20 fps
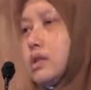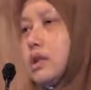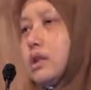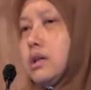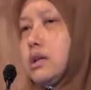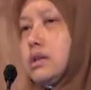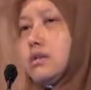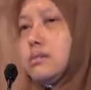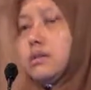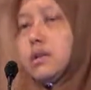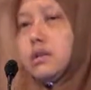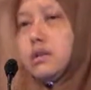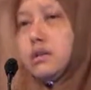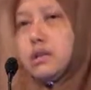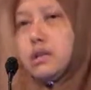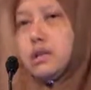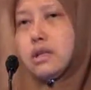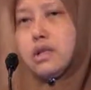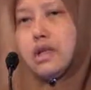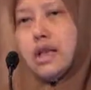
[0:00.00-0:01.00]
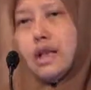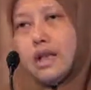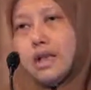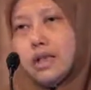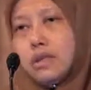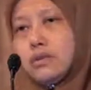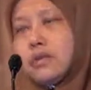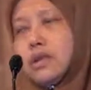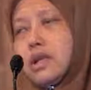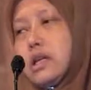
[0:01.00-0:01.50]
the
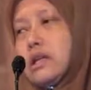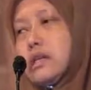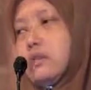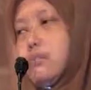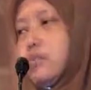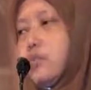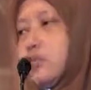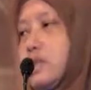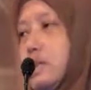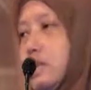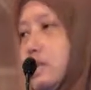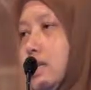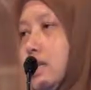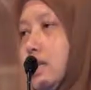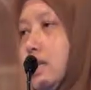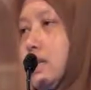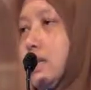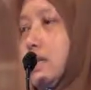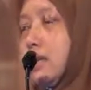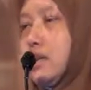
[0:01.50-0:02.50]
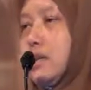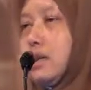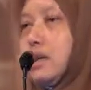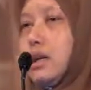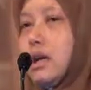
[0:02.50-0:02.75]
length of legal proceedings,